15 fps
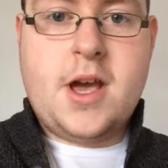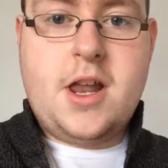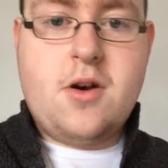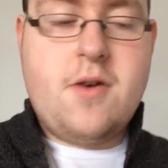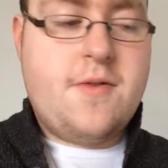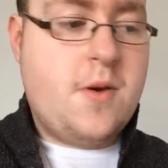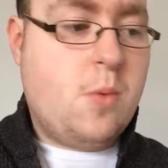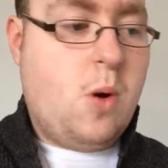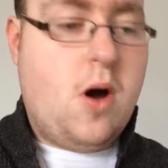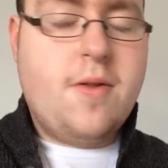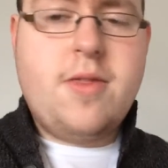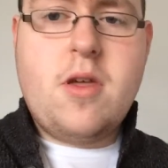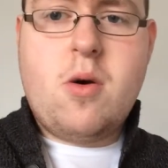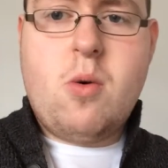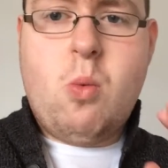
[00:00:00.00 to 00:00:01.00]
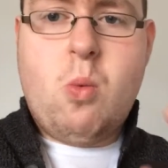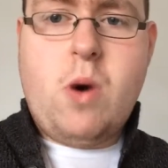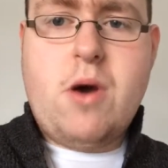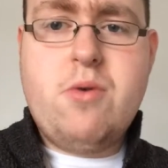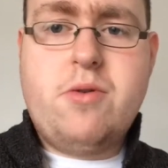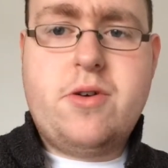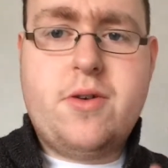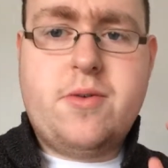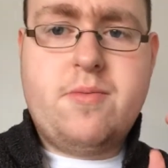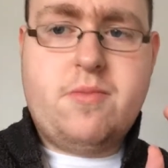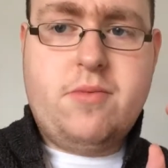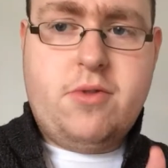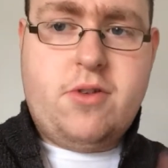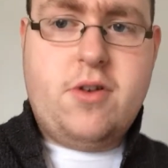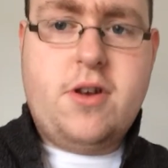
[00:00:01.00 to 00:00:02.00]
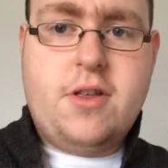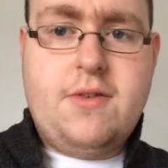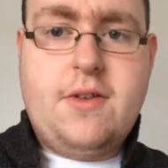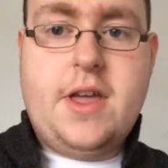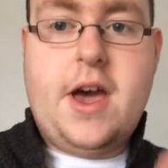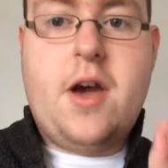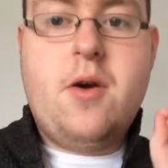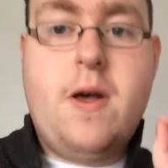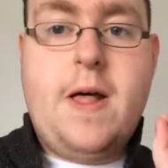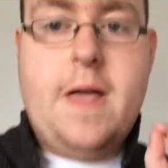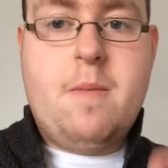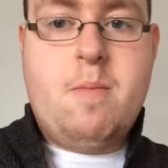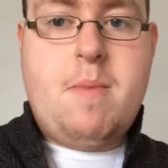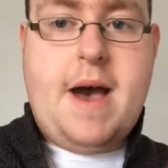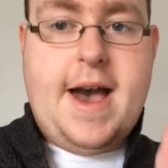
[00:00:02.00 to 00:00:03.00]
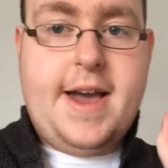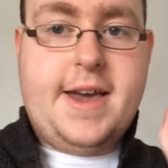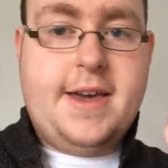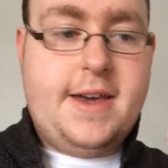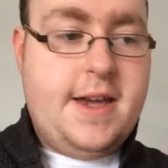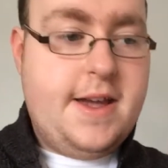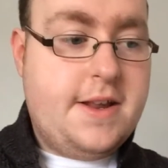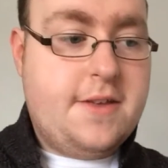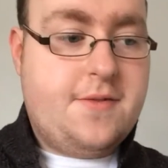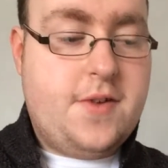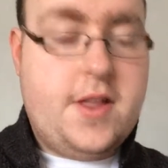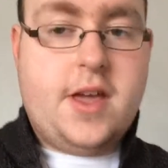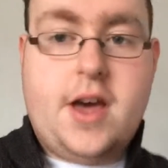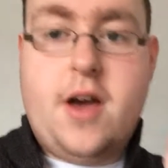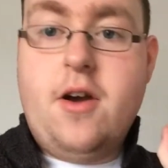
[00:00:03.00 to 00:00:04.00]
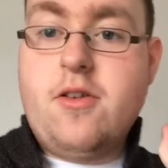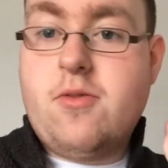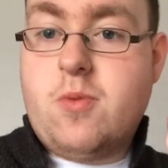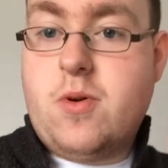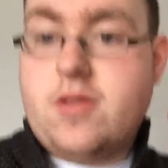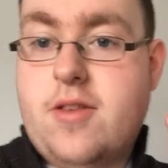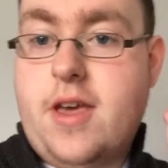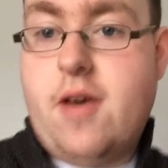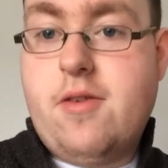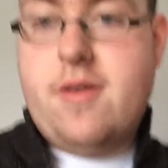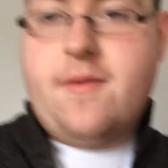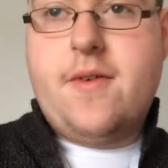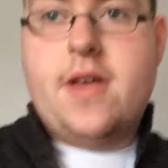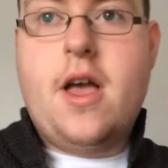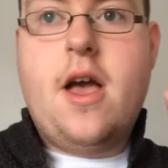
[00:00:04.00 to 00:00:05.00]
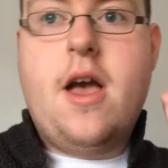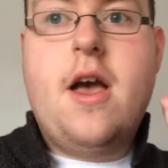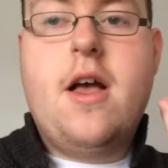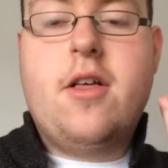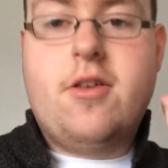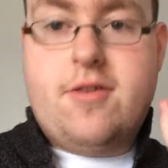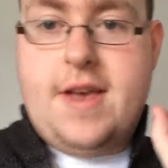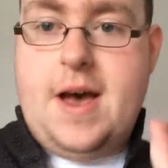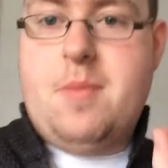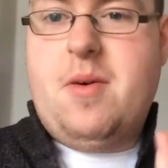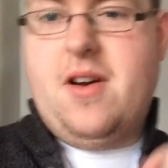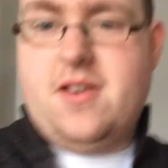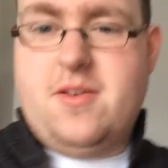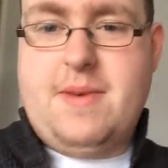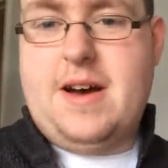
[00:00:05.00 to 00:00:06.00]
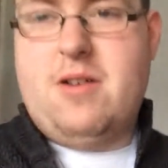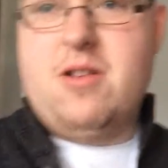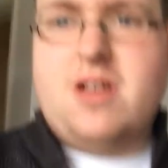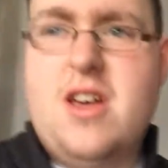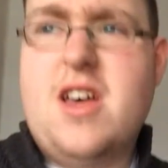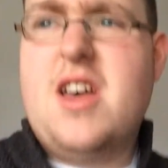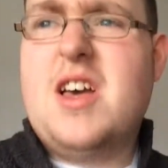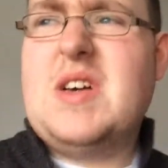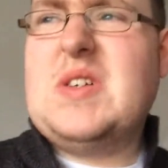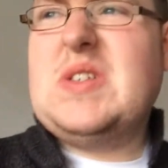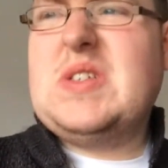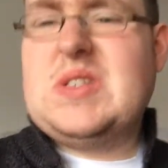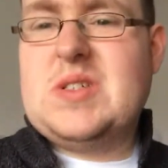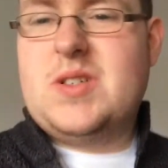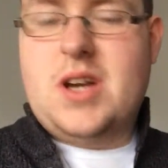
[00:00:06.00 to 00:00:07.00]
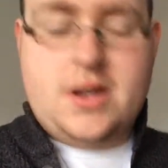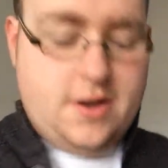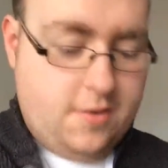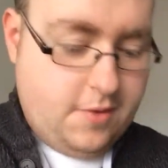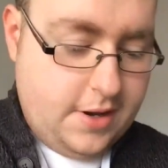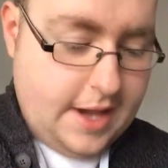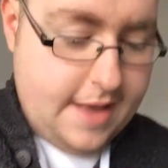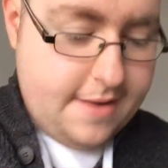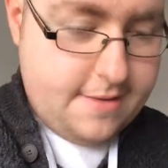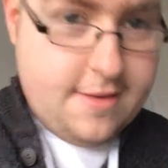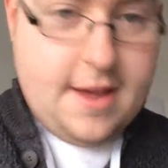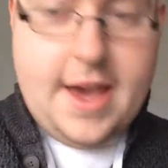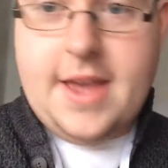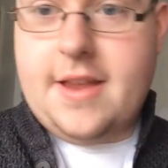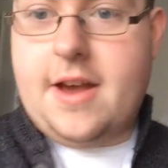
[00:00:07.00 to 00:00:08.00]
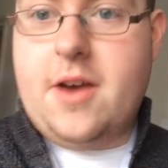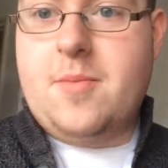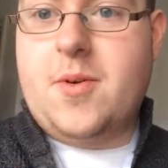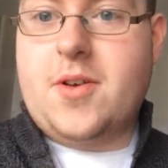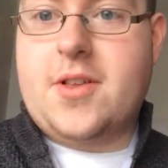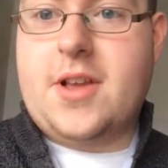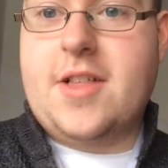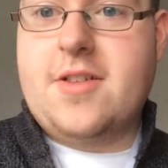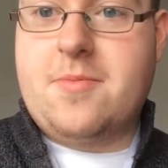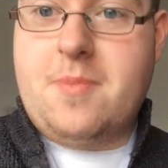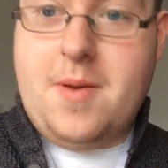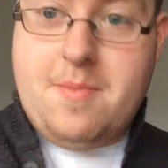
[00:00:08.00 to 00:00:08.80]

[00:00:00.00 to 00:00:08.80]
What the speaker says: Hello everyone, welcome to this video. Back in this video, I just want to tell you something just happened about, I don't know, yesterday though, because I just